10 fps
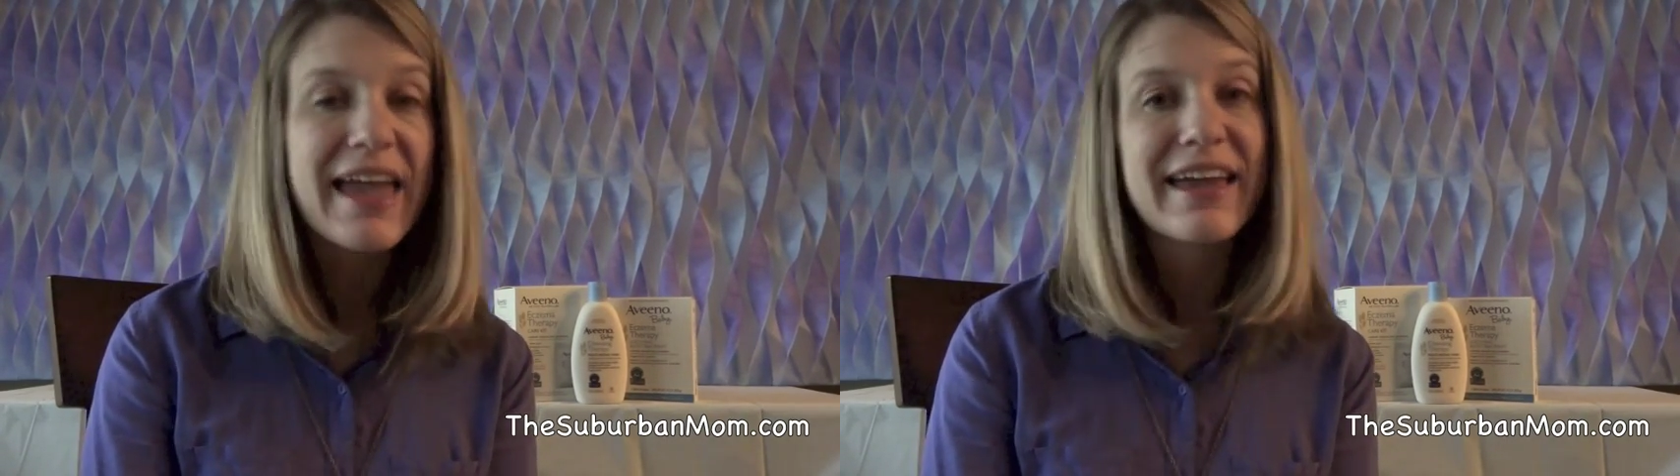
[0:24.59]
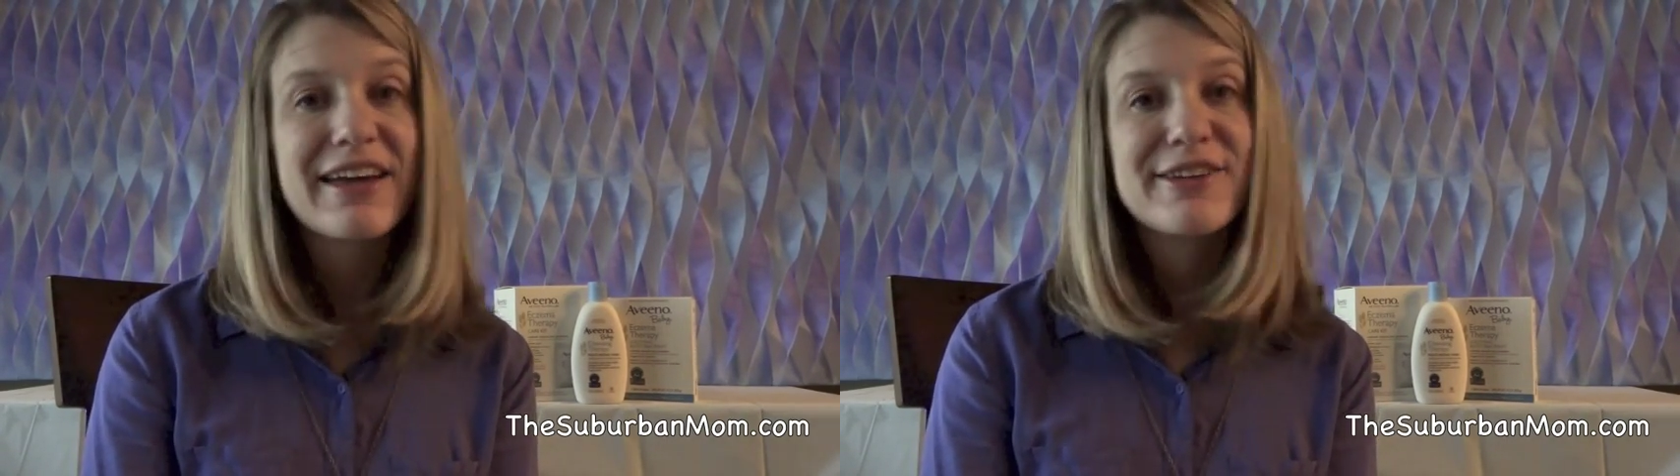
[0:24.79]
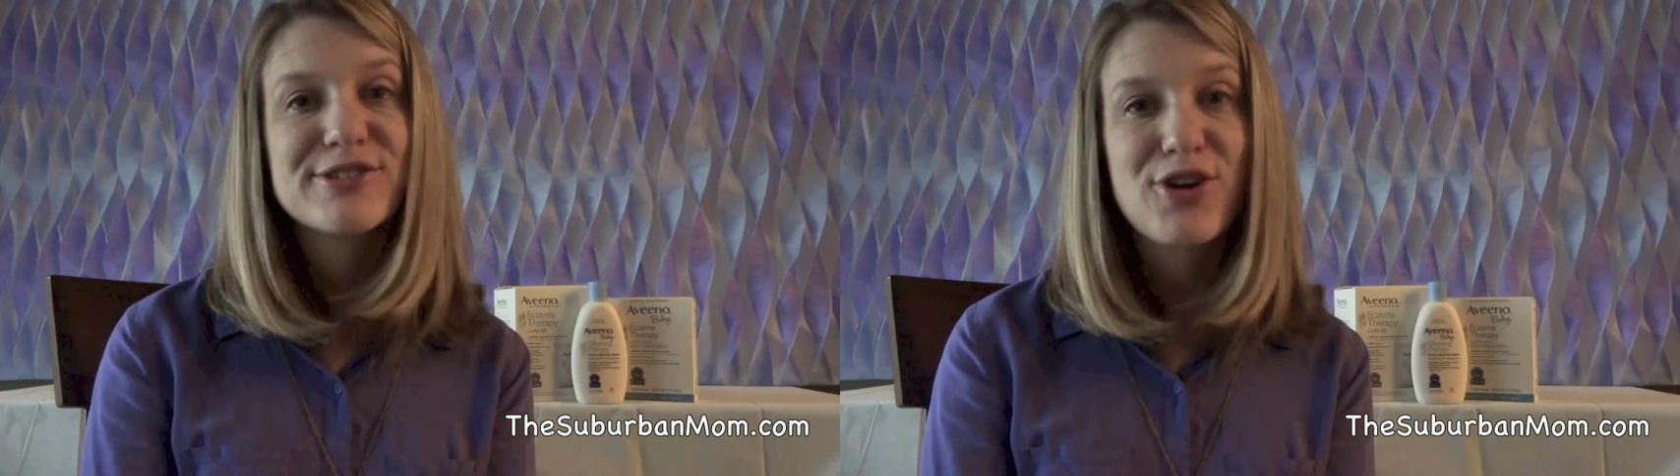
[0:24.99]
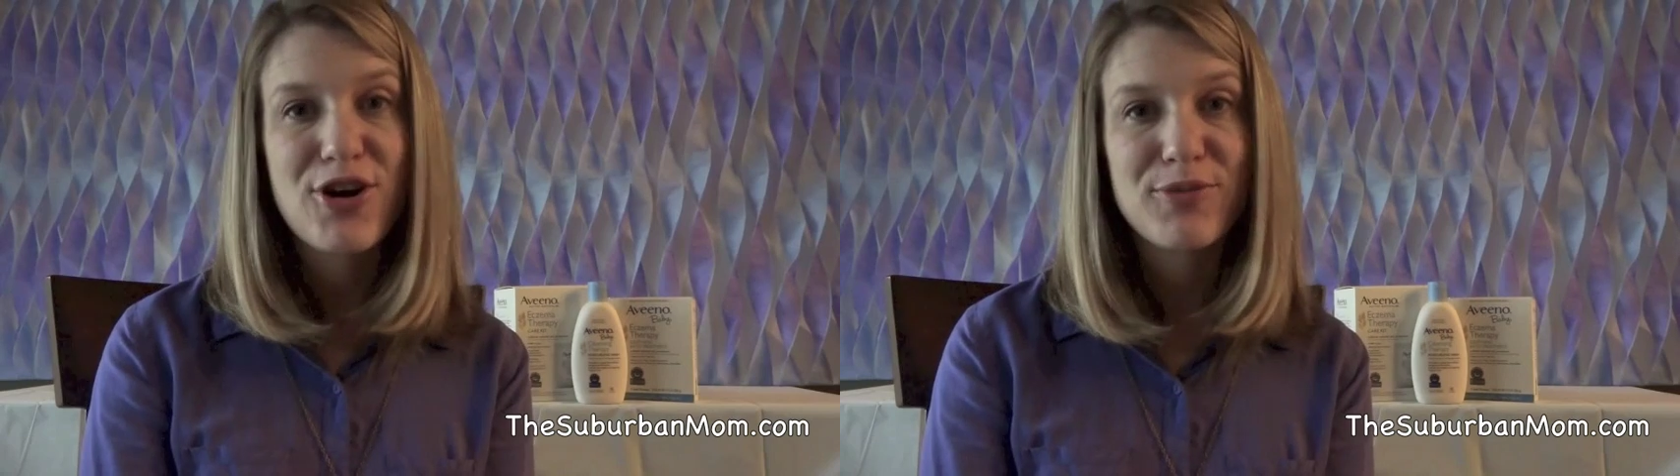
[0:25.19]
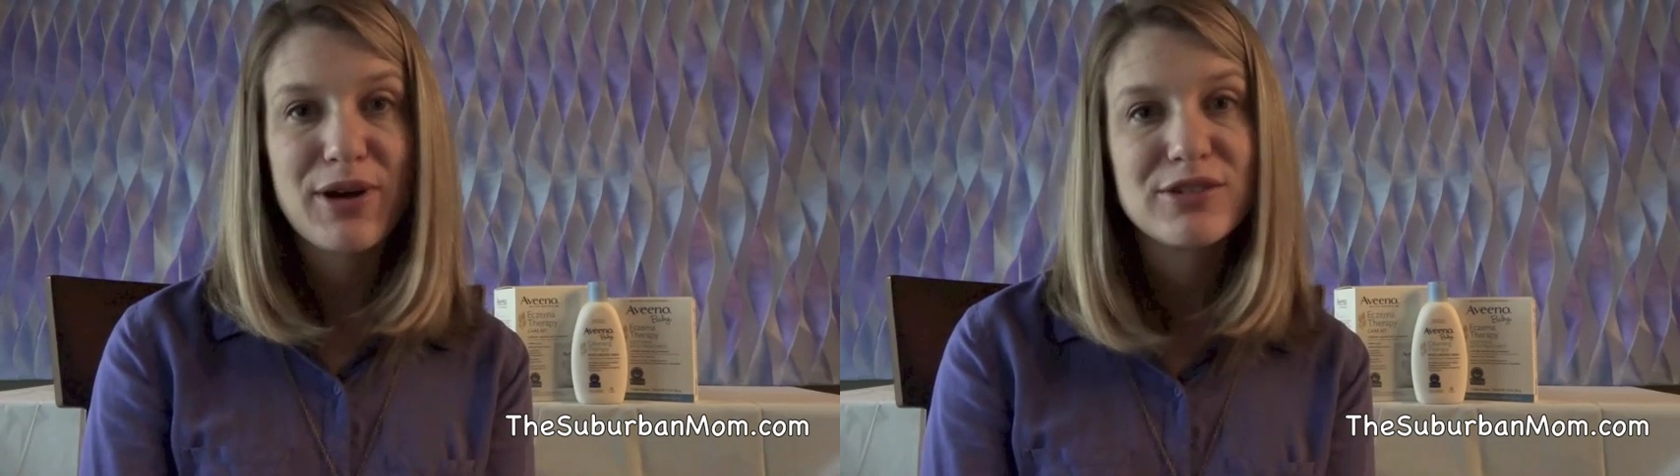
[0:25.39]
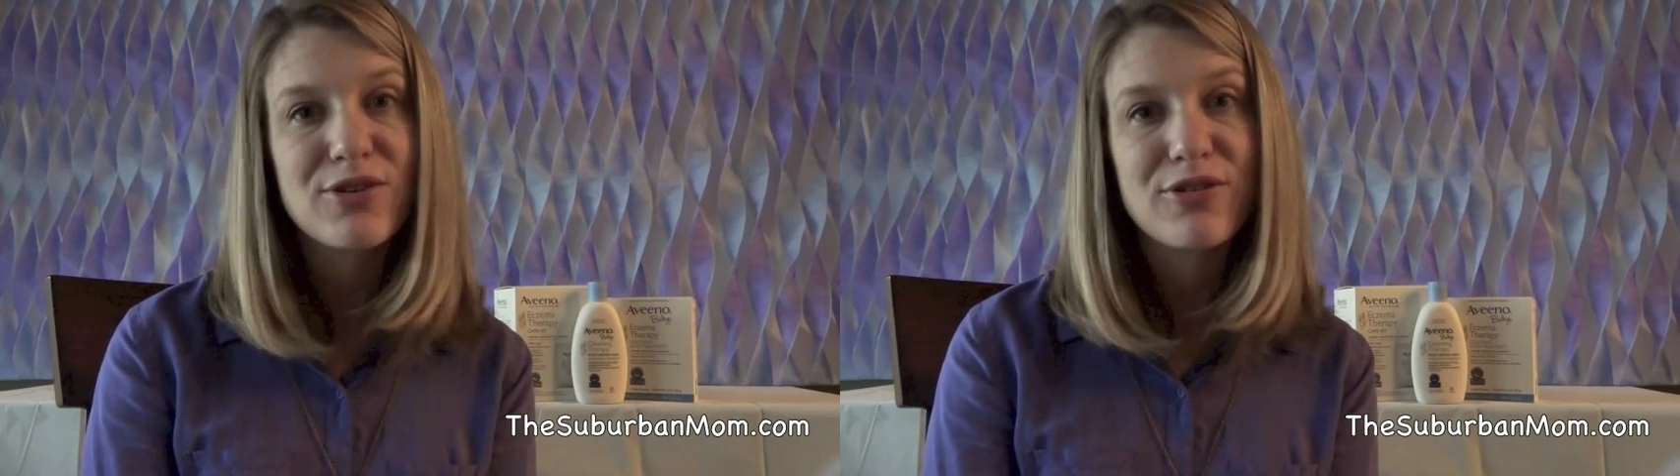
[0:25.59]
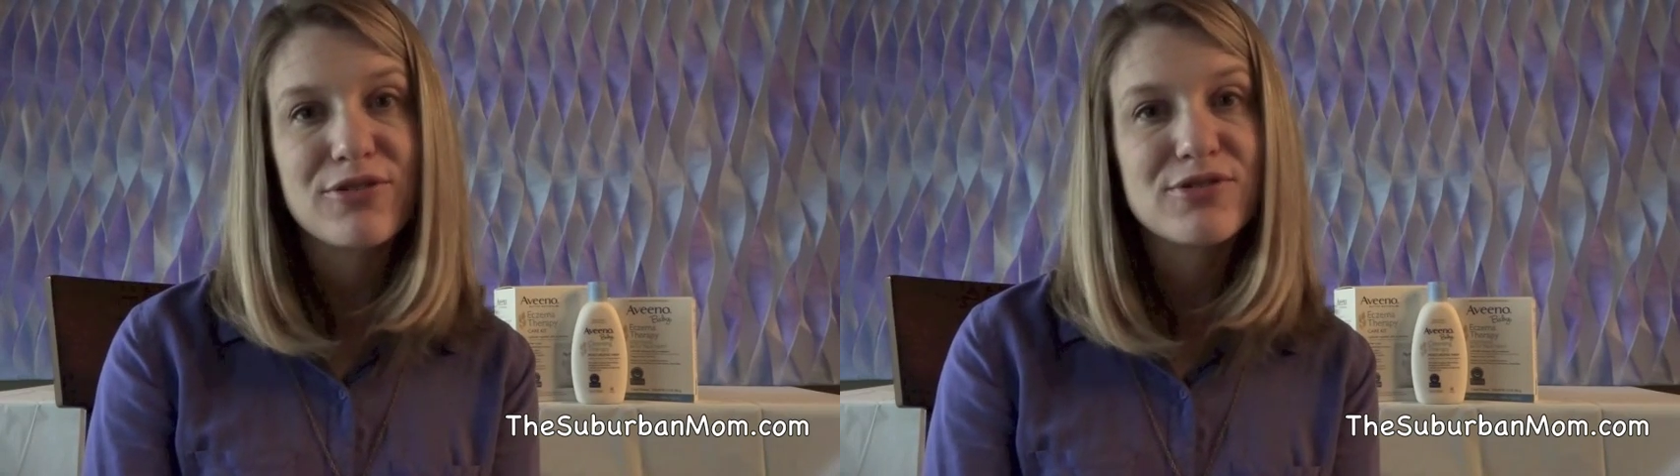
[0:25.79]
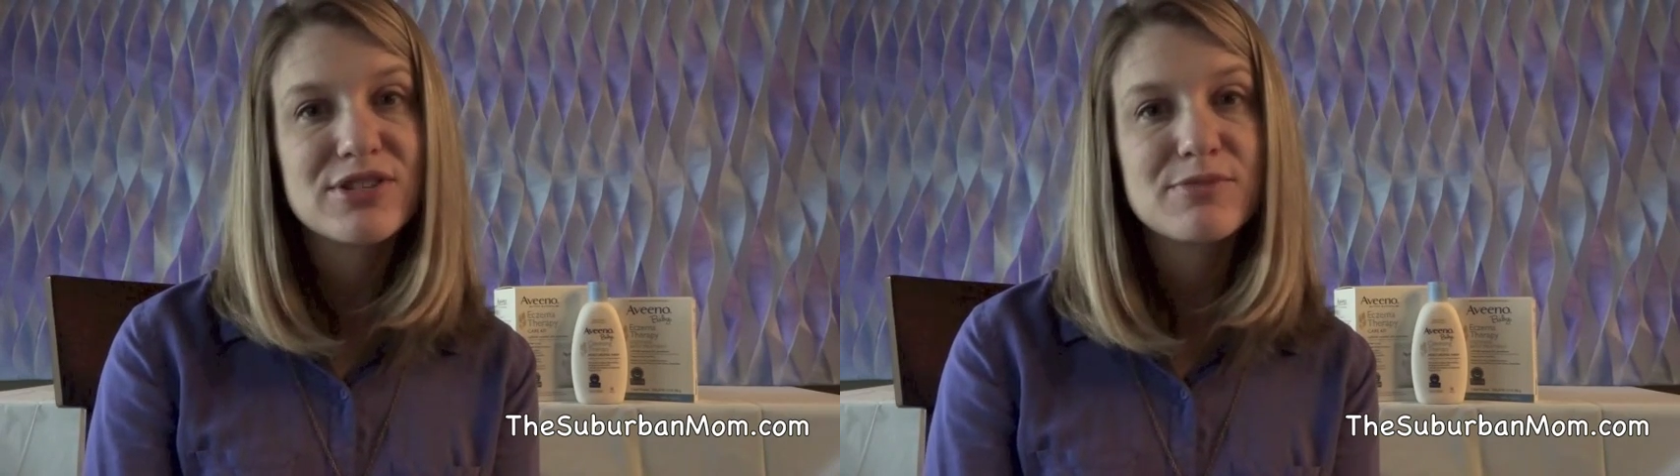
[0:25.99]
and on my
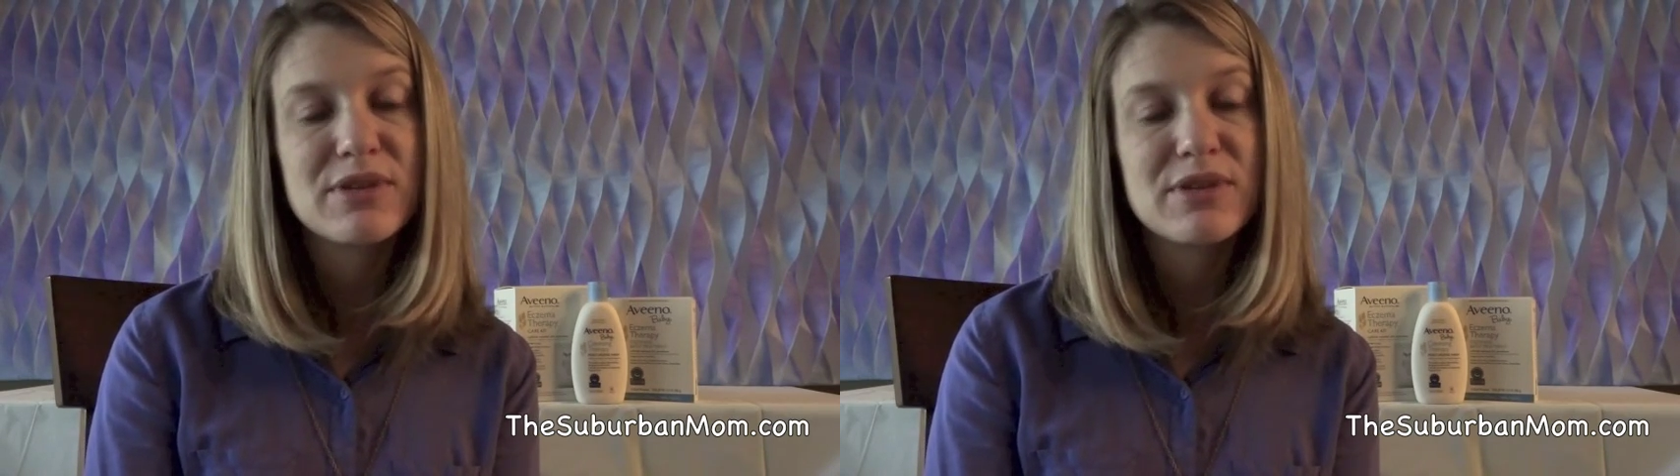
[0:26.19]
daughters